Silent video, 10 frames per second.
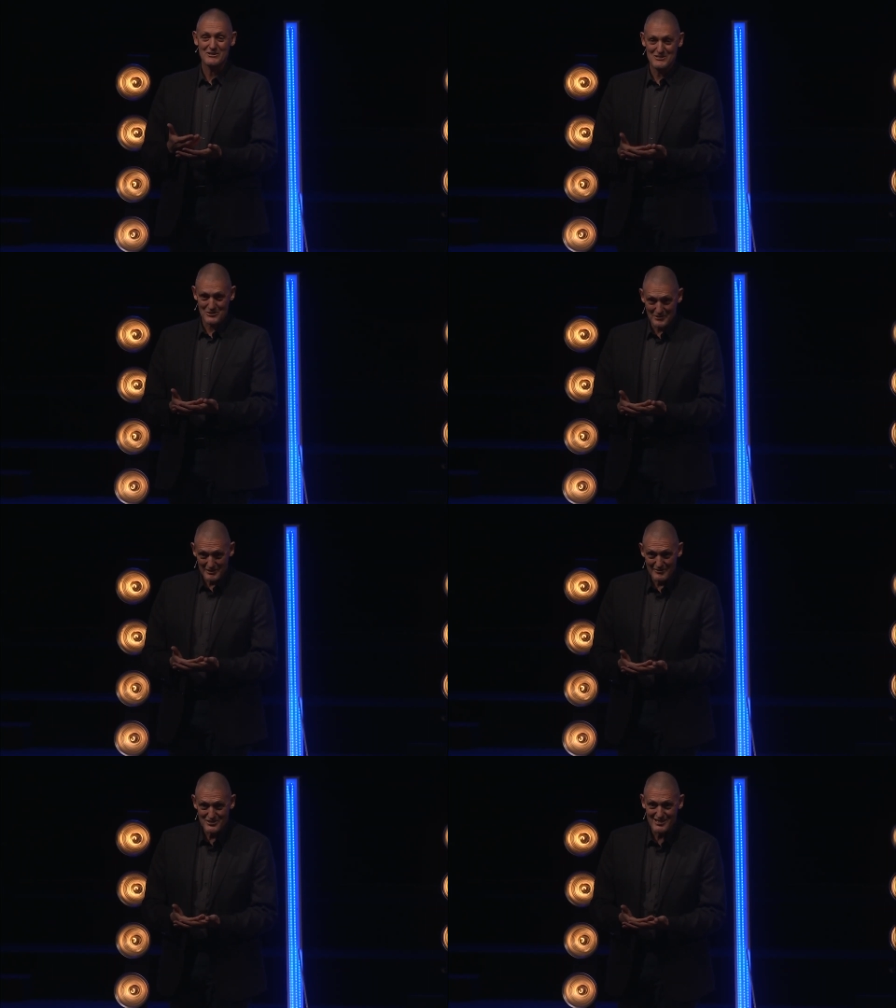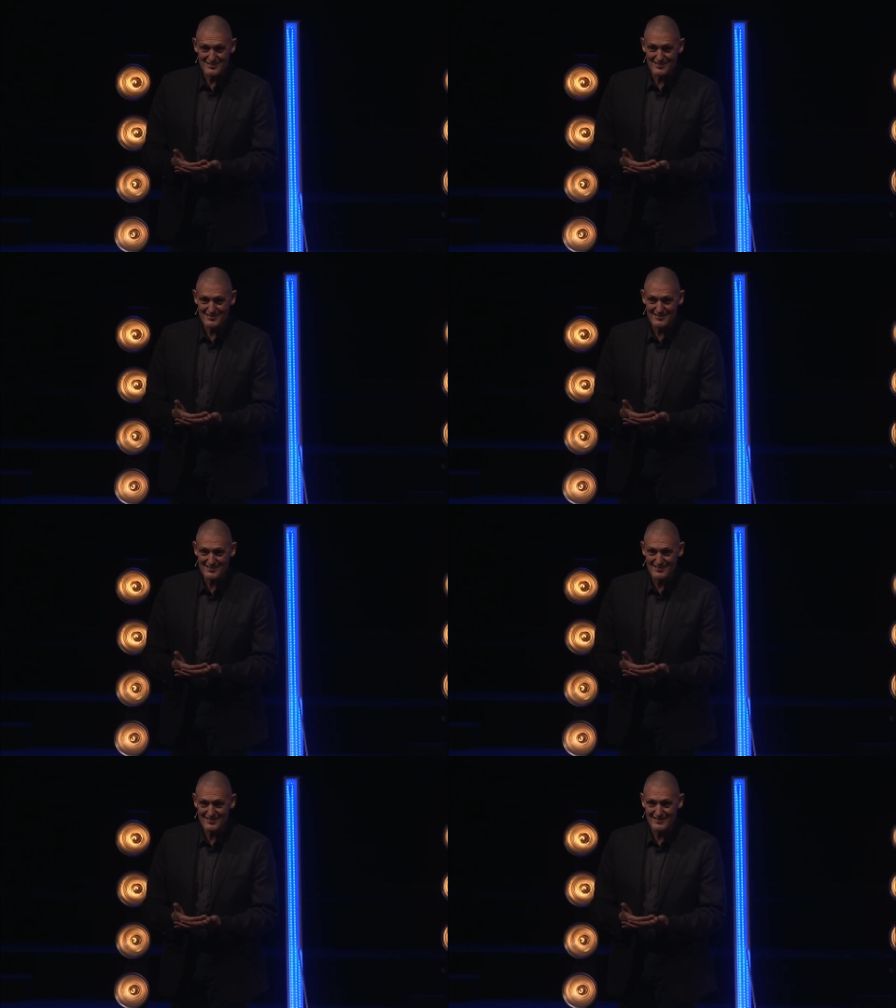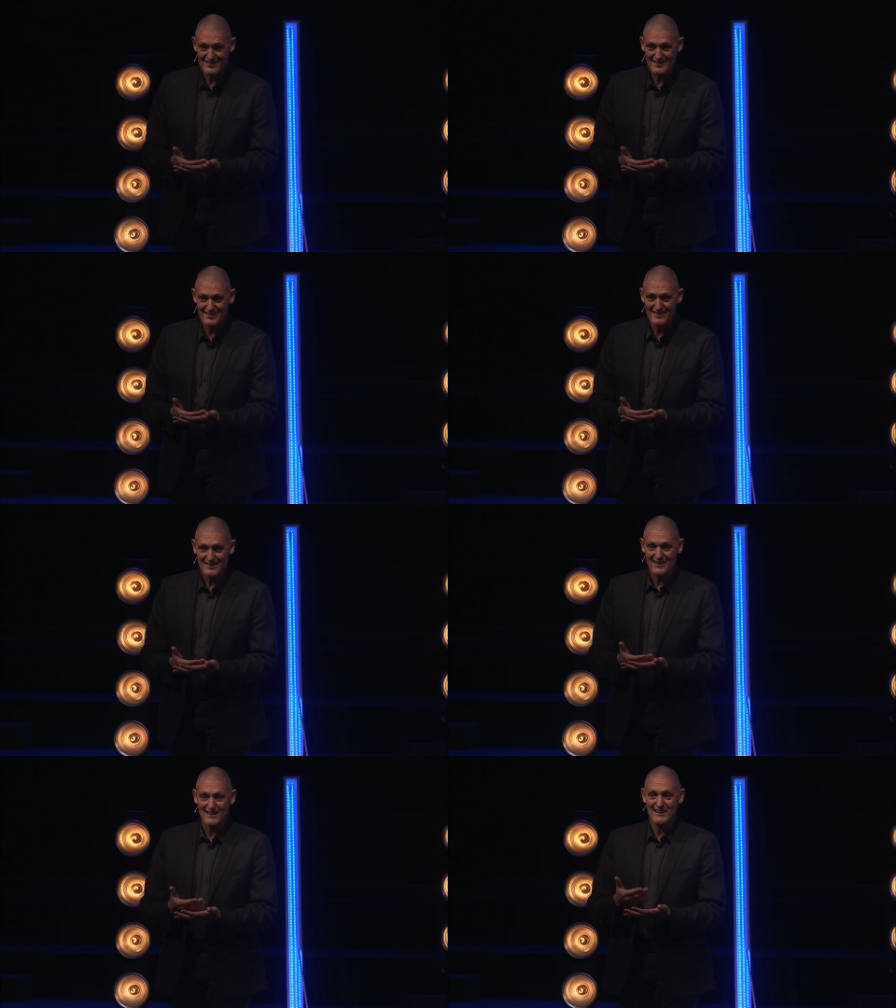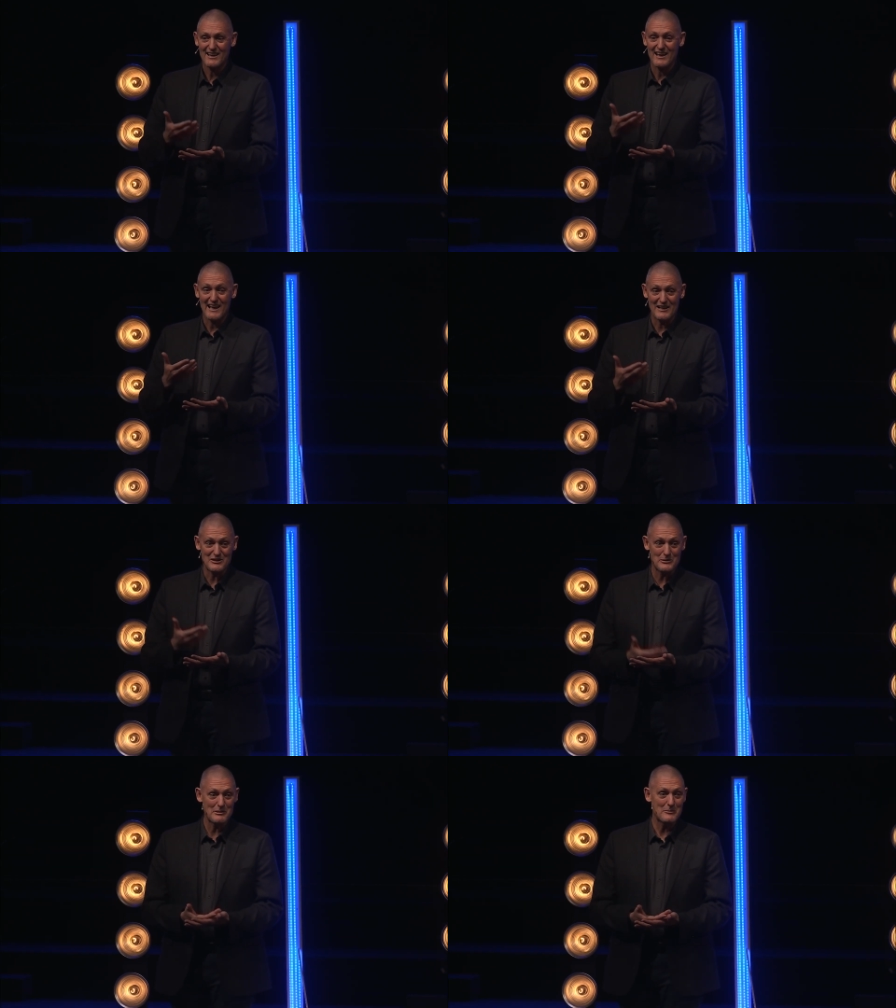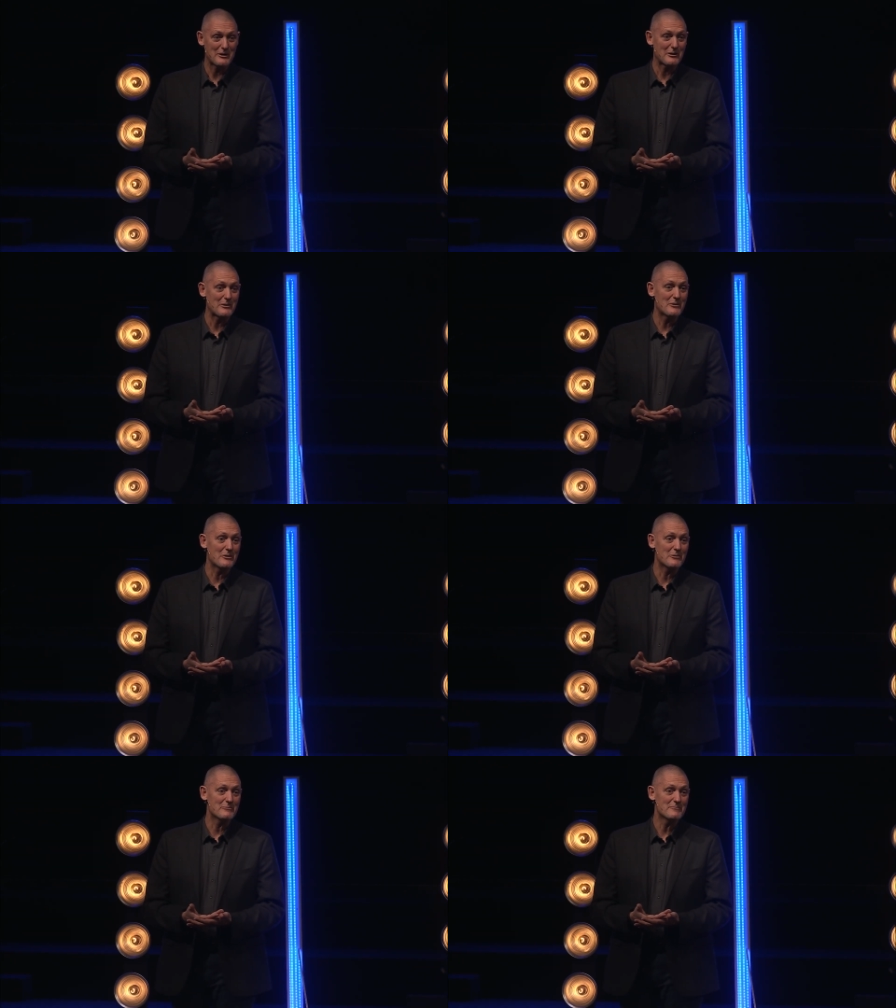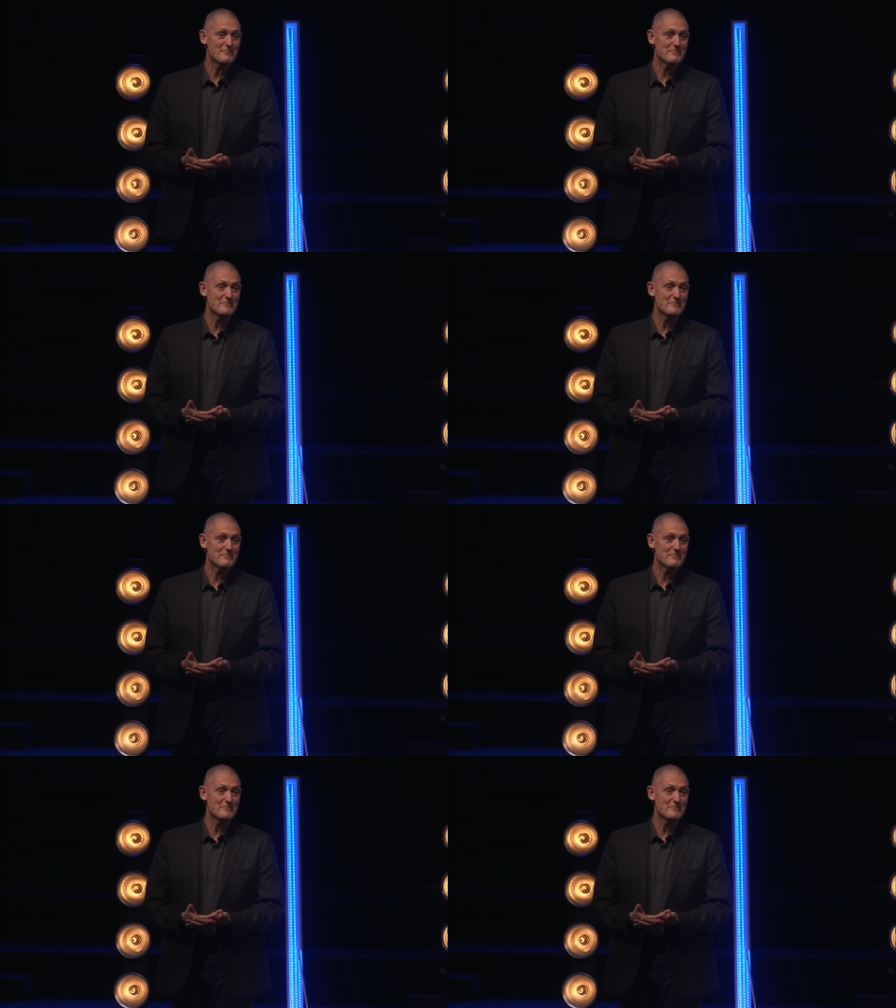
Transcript: Do we love Jesus? And do we want to go home?